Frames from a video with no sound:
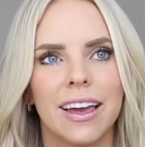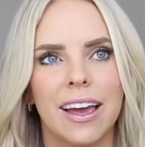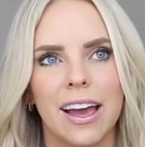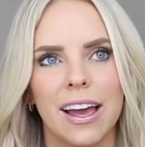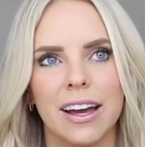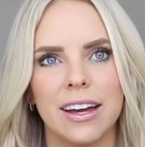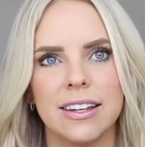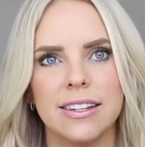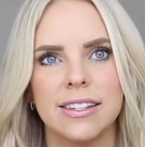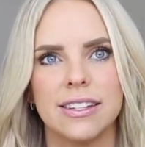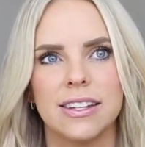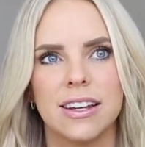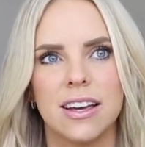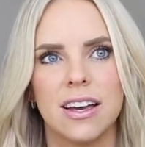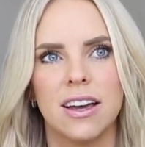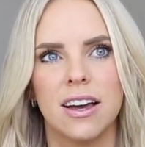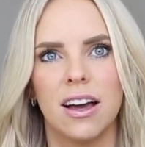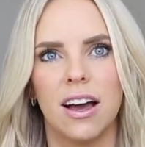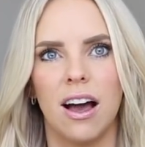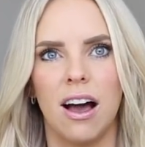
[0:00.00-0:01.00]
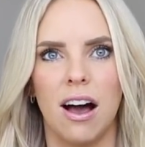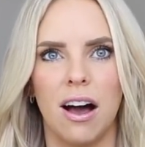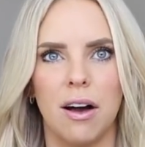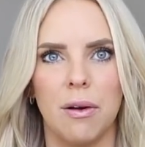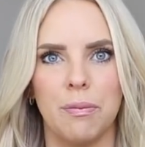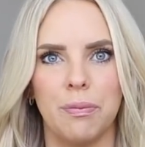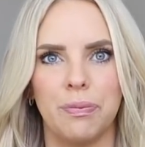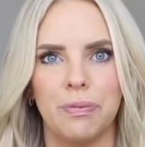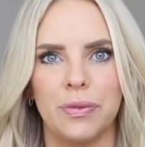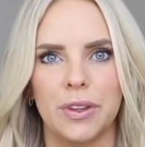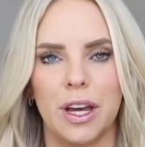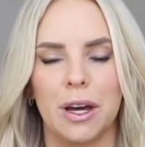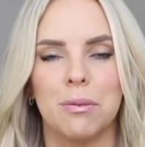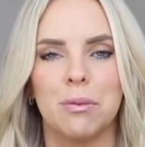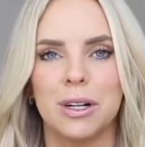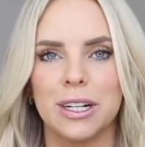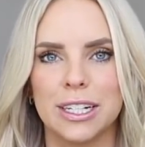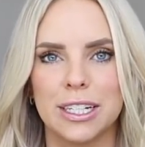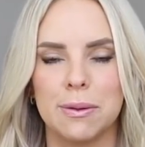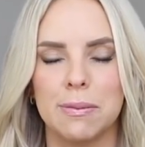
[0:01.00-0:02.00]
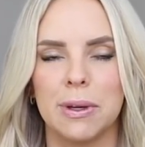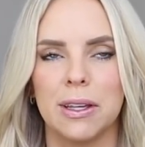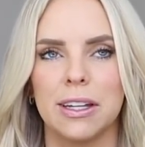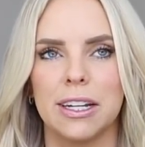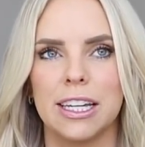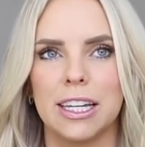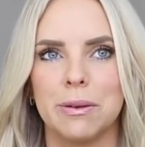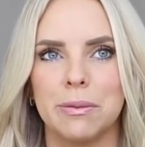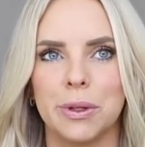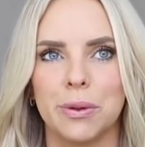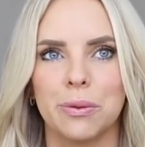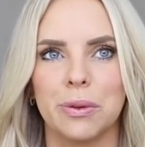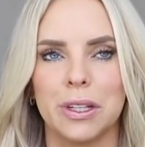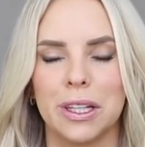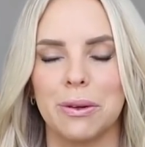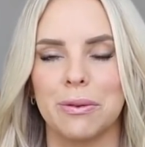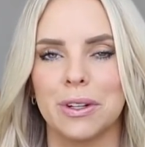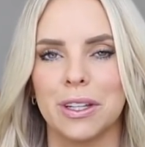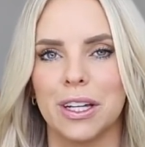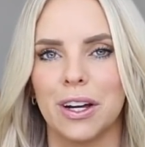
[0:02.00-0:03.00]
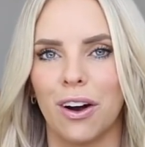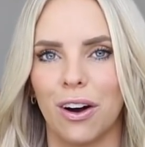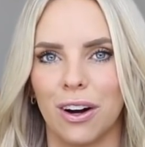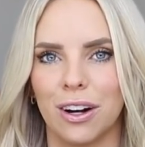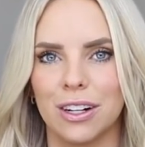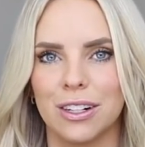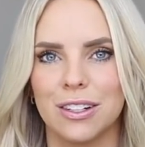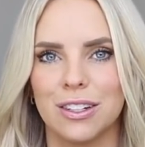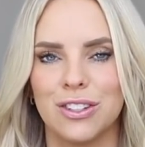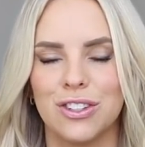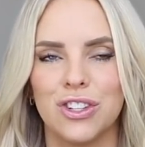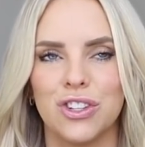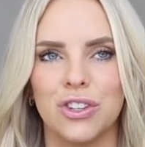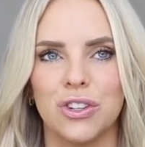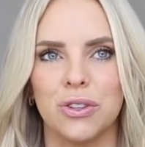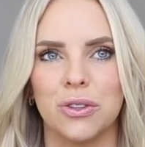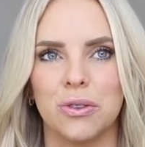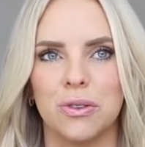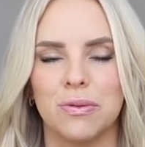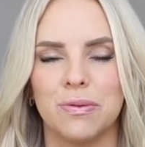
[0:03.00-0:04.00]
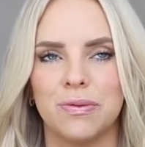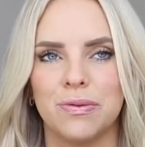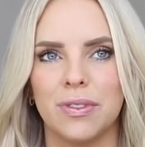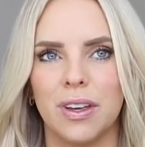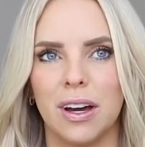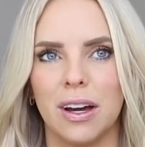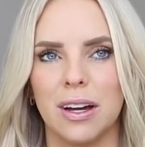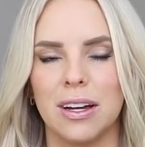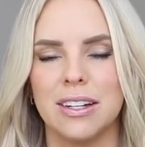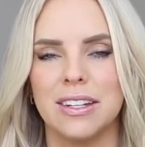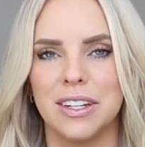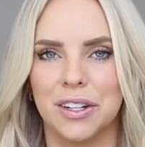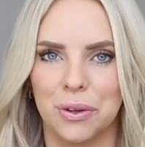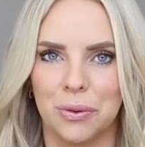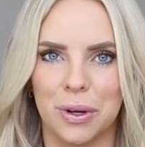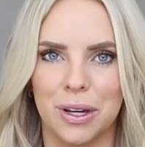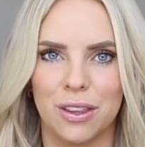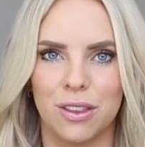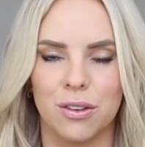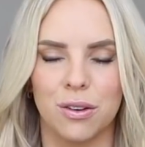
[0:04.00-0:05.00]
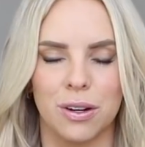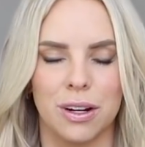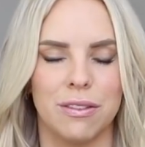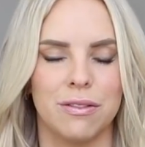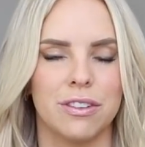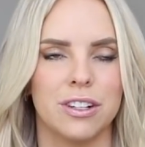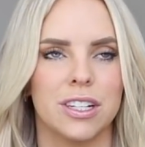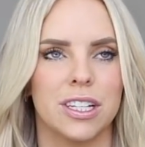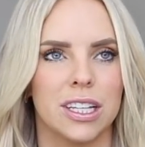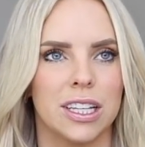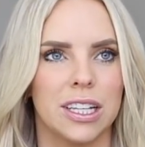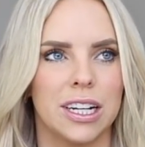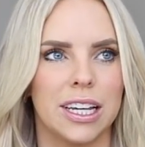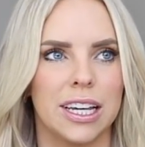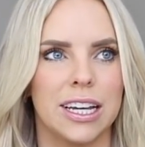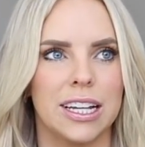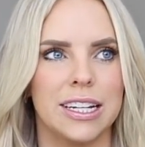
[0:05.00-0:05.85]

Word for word: and um, the unpredictability can be really, really hard to uh, deal with through infertility.